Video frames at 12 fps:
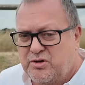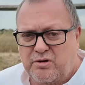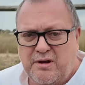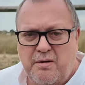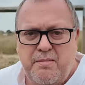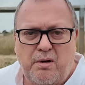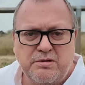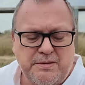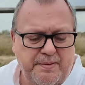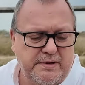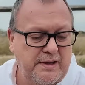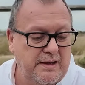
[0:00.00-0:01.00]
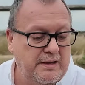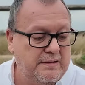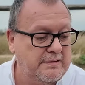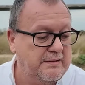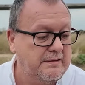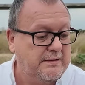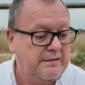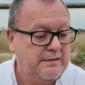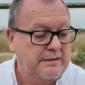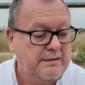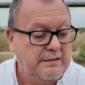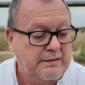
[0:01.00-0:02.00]
it's not going to go miles up in the air.
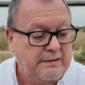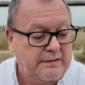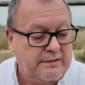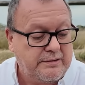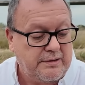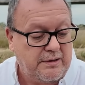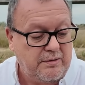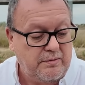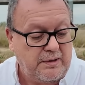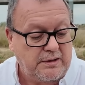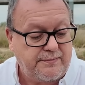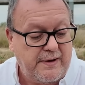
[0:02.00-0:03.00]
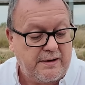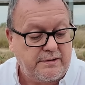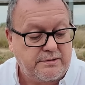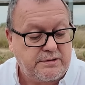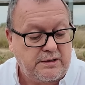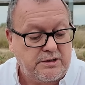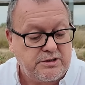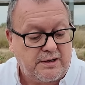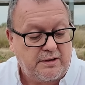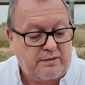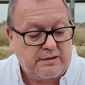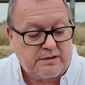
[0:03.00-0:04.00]
So it's found a DJI,
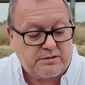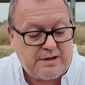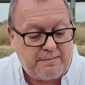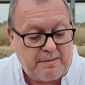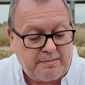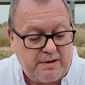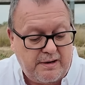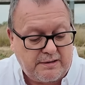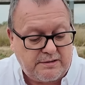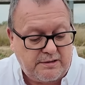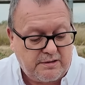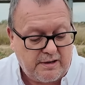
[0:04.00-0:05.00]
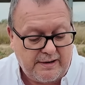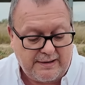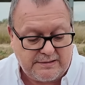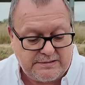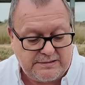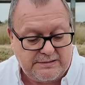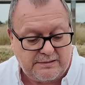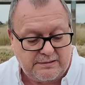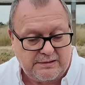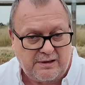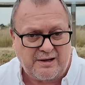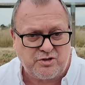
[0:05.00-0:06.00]
it's come up connected, connect.
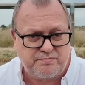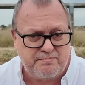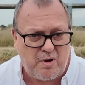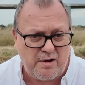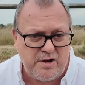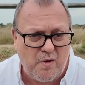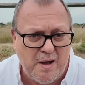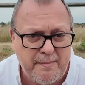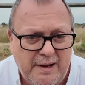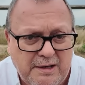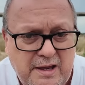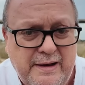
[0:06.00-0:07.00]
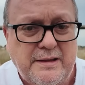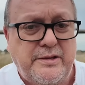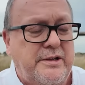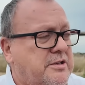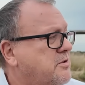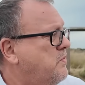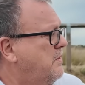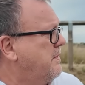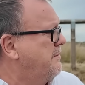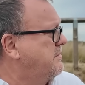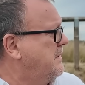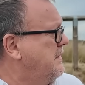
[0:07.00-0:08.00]
I had my nightmare connecting this as well
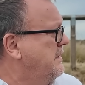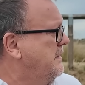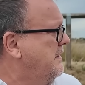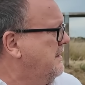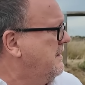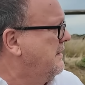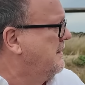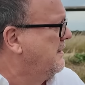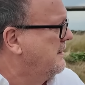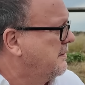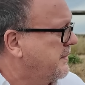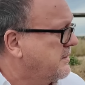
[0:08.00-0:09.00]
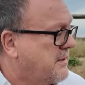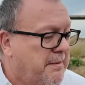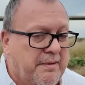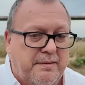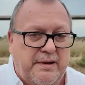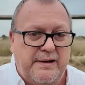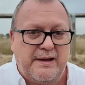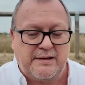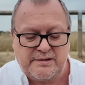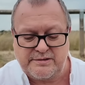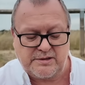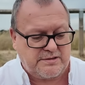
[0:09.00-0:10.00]
the other day, but it's come up
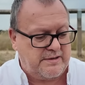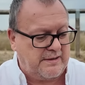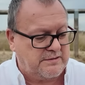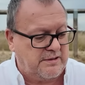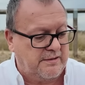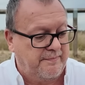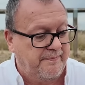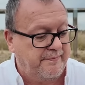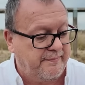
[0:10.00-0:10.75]
connect, so it's connecting.